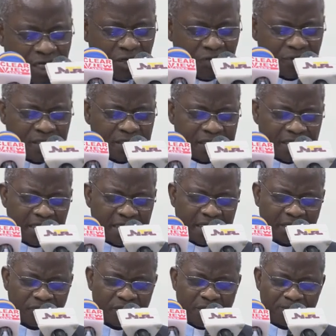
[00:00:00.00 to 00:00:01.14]
unity, and
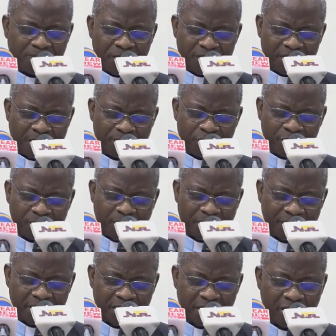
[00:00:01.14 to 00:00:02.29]
national peace and
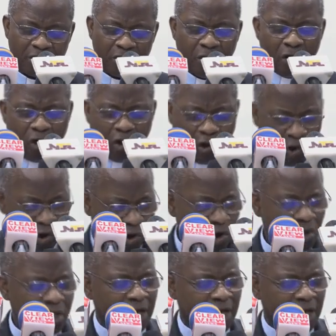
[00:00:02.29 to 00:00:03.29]
prosperity. Or